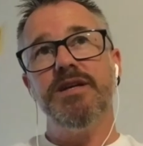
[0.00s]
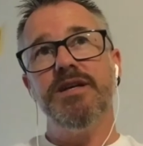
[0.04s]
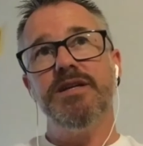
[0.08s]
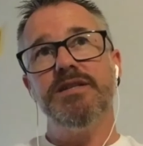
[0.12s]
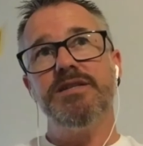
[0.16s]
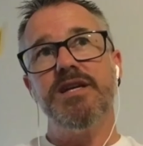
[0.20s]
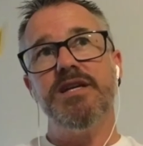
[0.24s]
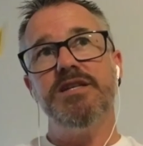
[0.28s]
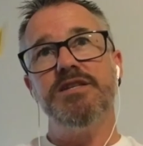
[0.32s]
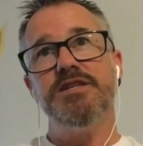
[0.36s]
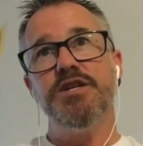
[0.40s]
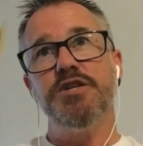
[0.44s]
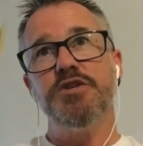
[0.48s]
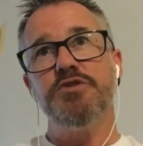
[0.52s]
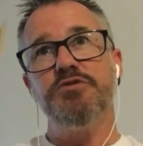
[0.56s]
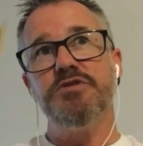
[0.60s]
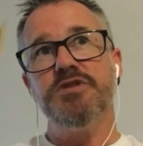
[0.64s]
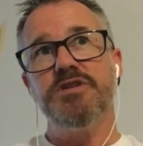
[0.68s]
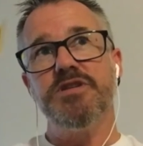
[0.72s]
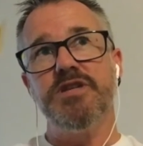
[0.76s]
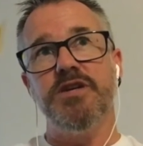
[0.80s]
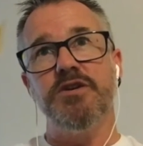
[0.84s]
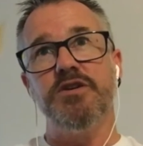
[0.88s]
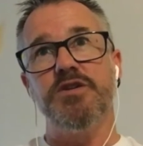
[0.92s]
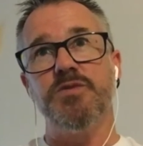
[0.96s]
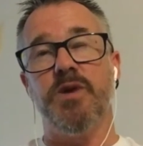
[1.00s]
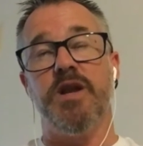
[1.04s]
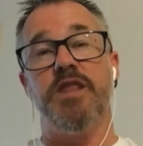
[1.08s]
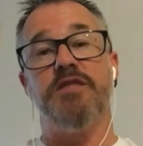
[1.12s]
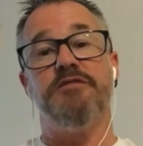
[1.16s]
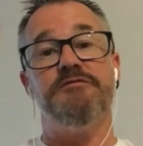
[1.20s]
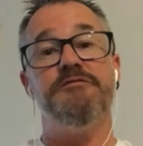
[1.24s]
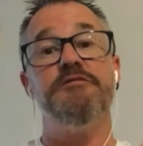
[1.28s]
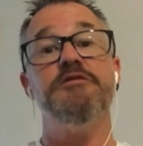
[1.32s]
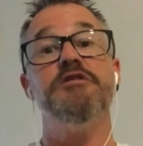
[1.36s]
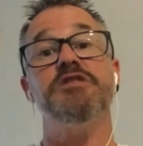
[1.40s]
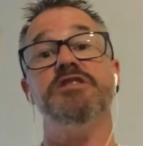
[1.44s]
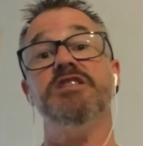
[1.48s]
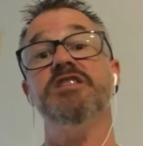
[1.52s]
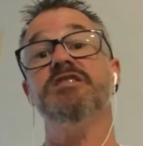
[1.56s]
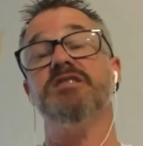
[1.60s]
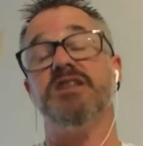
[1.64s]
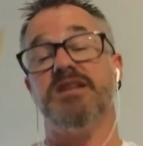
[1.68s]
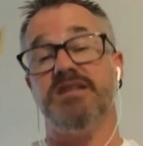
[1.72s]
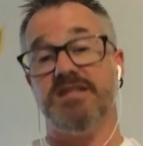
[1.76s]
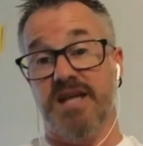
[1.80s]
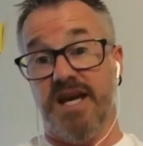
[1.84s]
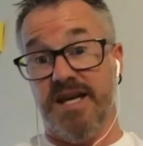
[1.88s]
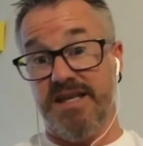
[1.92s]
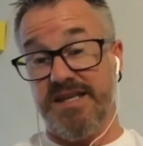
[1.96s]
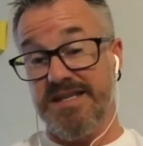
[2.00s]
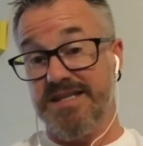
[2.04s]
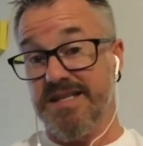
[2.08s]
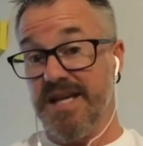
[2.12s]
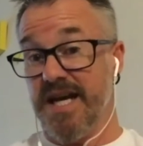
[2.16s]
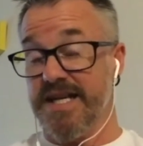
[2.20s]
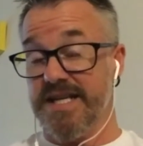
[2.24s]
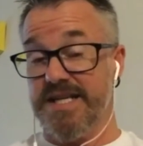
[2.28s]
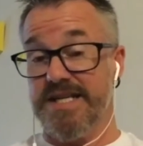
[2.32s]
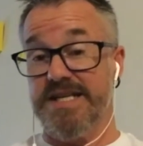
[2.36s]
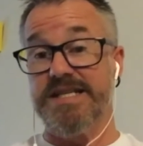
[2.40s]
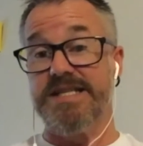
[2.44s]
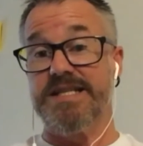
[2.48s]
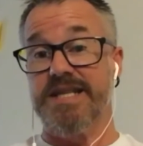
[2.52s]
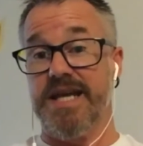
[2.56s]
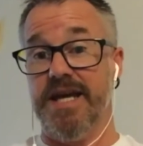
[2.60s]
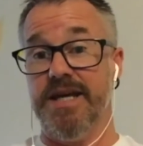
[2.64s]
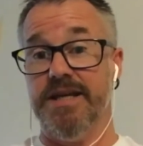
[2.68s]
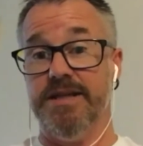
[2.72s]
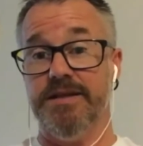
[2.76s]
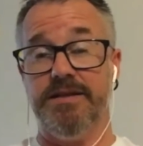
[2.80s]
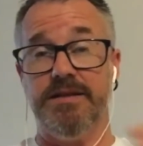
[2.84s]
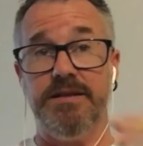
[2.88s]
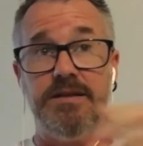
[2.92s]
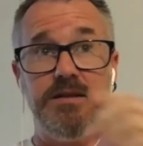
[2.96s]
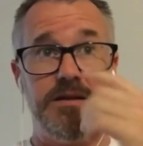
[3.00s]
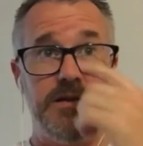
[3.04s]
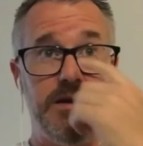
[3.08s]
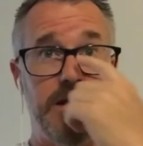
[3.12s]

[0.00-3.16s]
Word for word: it, it's interesting because one of the first things I say at the start of year ten